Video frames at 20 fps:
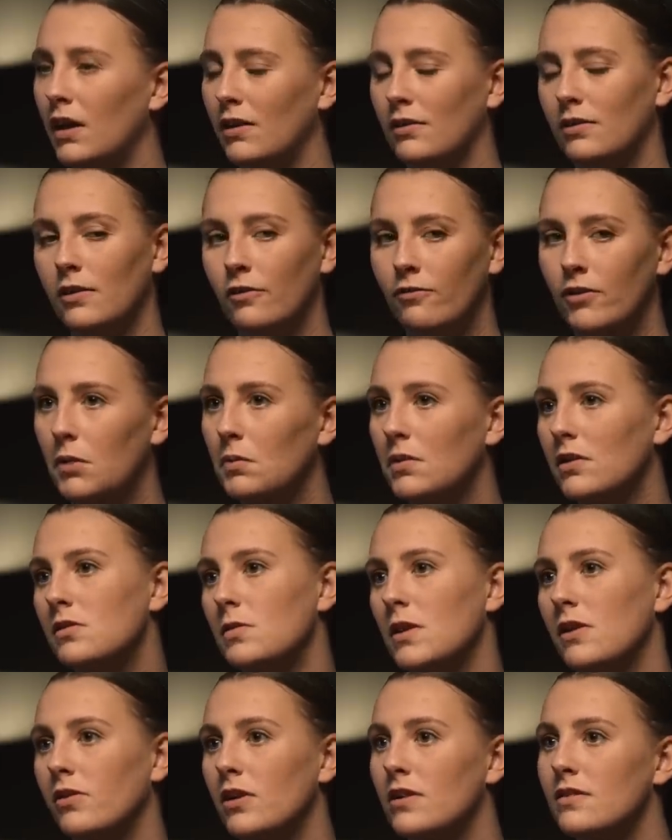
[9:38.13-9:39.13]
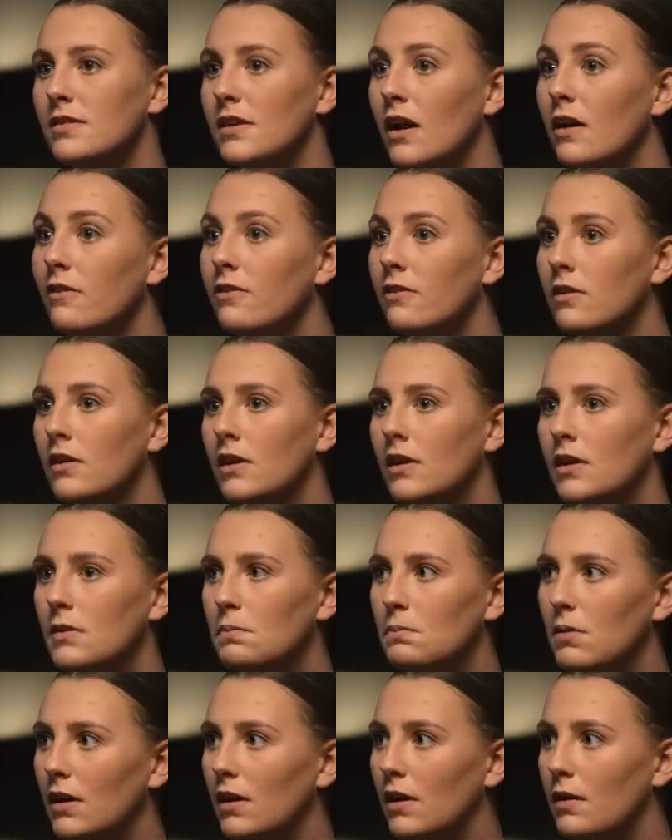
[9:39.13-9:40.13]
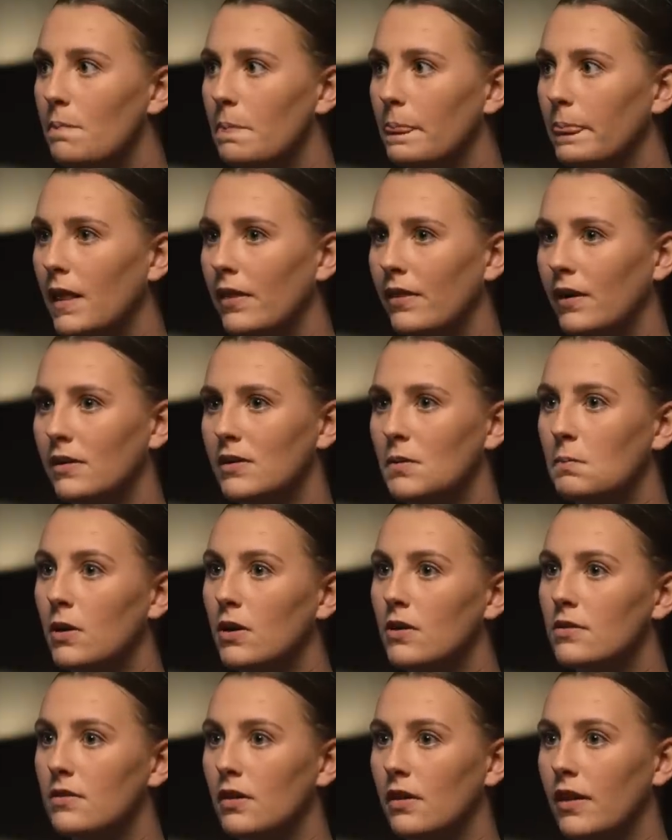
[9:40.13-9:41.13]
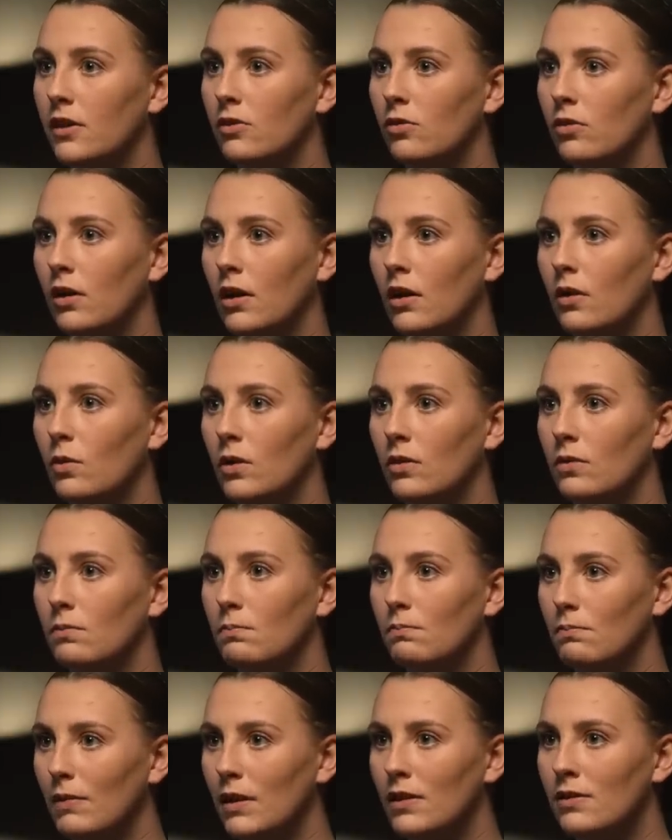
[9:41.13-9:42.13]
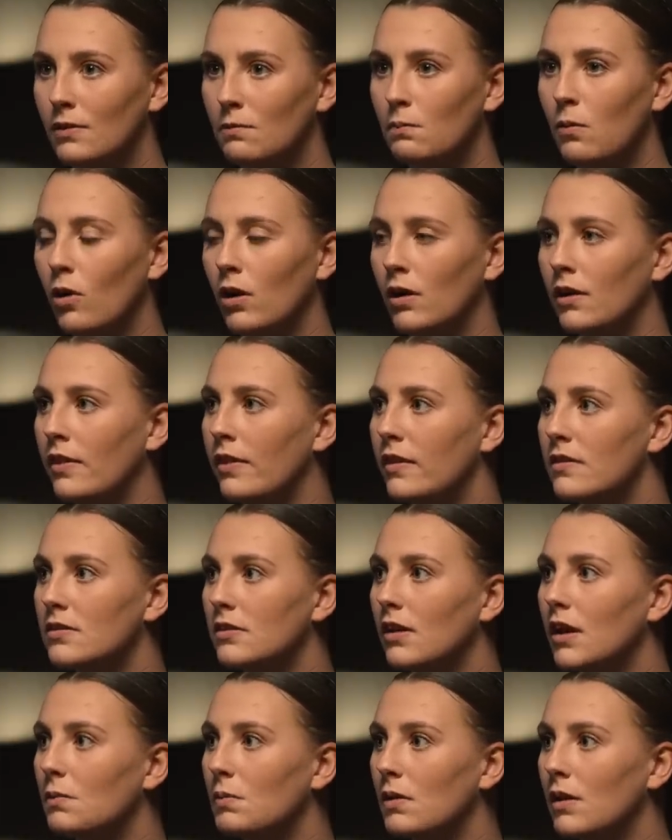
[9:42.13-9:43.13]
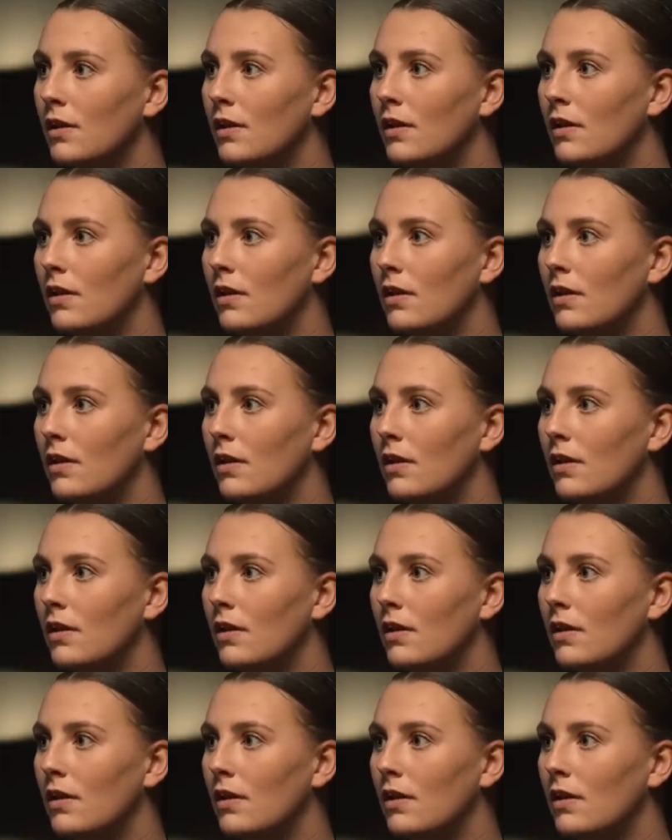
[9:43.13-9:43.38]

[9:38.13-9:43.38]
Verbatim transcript: Like the film can speak for itself, but I think as a person, that's really what is important in this club.